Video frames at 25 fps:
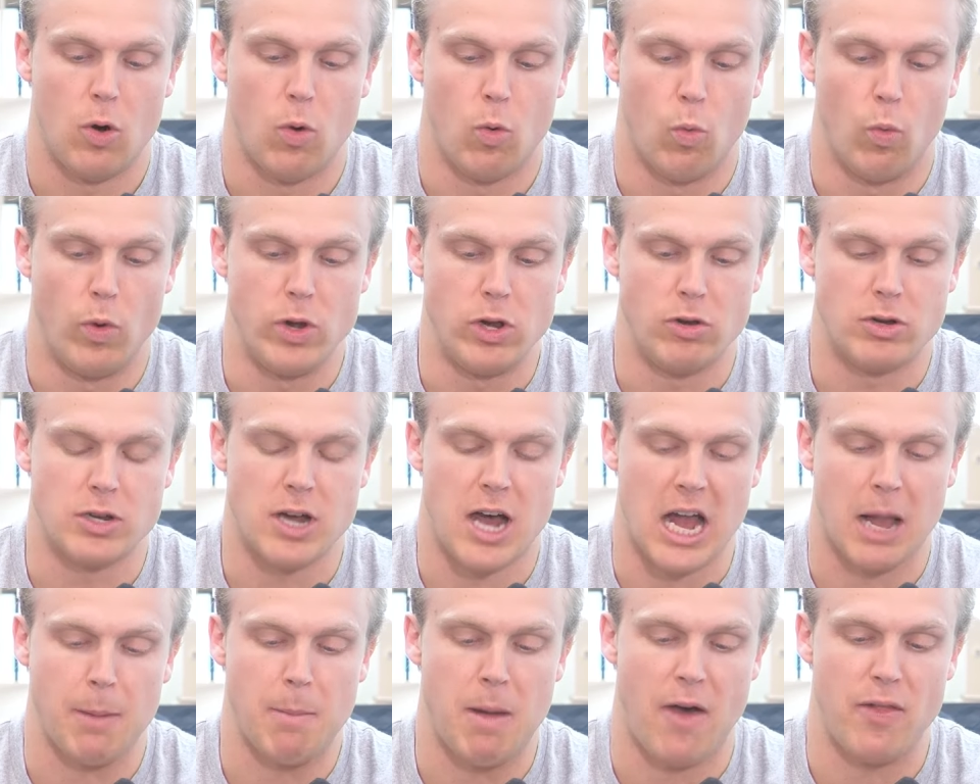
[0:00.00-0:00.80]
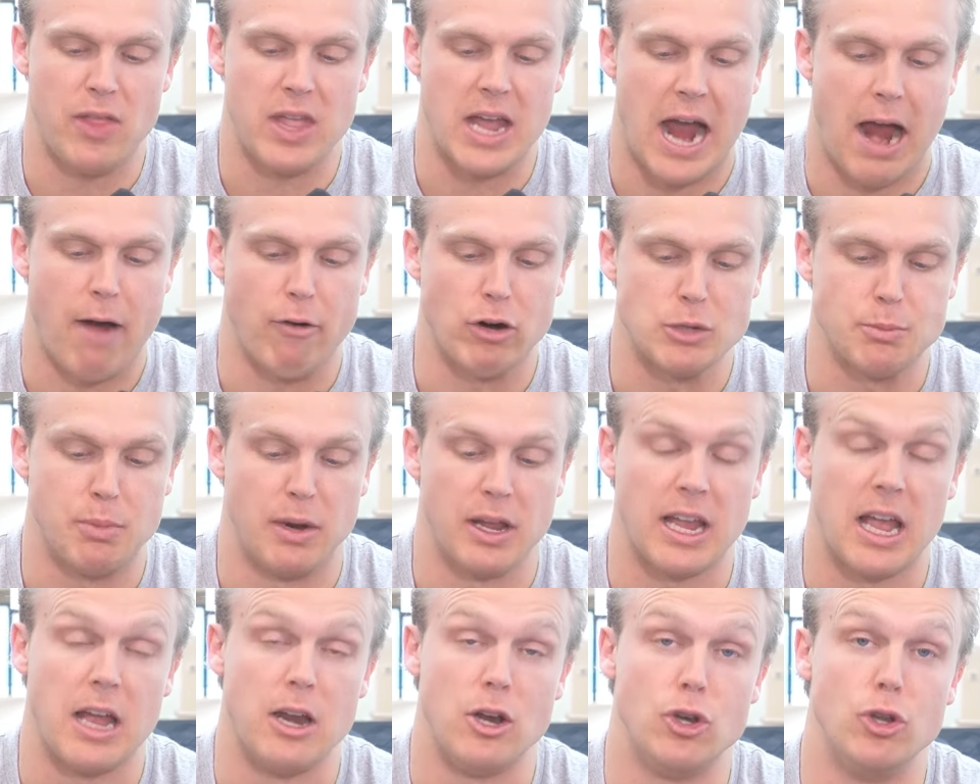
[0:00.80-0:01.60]
when you talk about the Irish. But
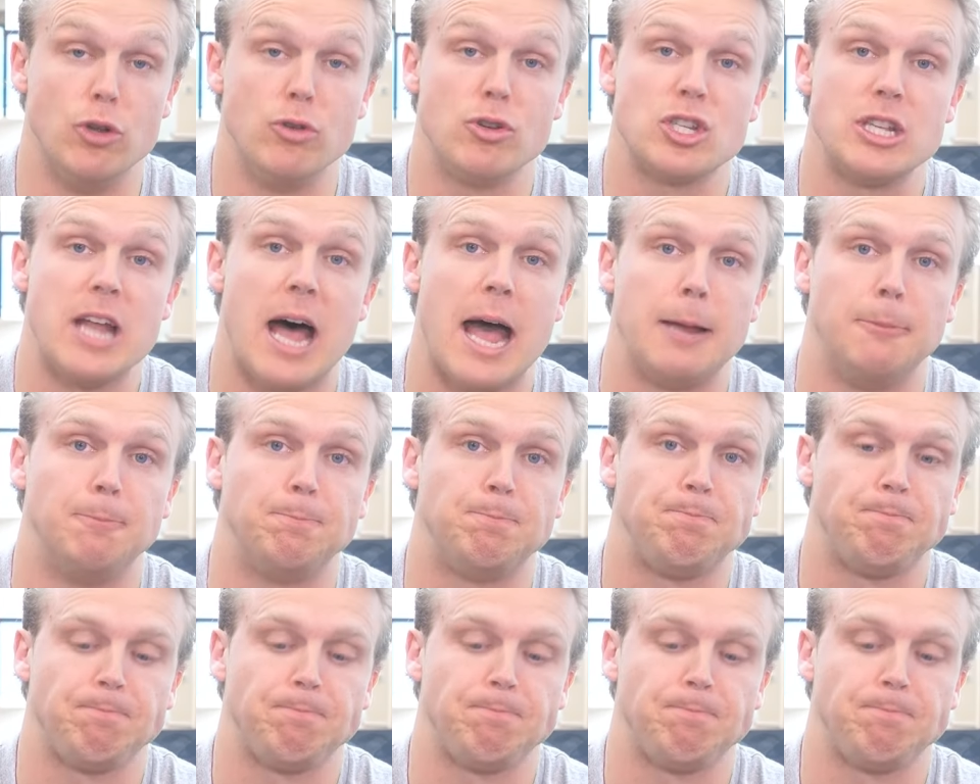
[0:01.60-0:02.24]
again, Deuce Knight,